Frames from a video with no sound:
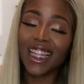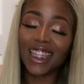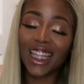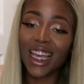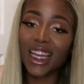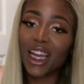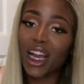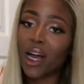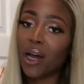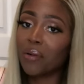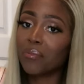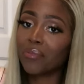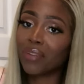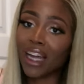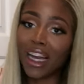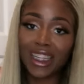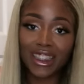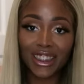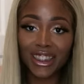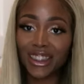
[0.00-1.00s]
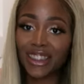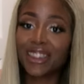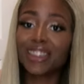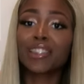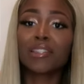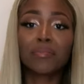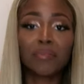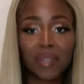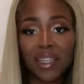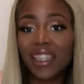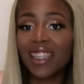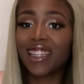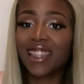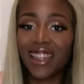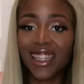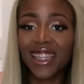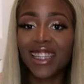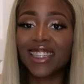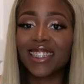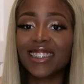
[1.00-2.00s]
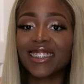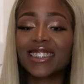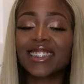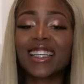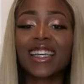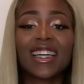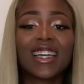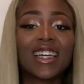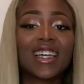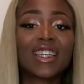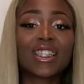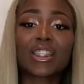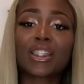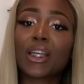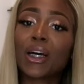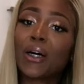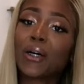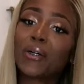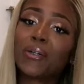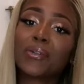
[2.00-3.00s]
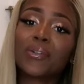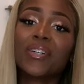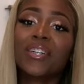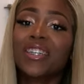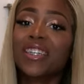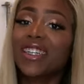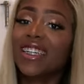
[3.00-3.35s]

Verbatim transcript: I like obnoxiously pink things. So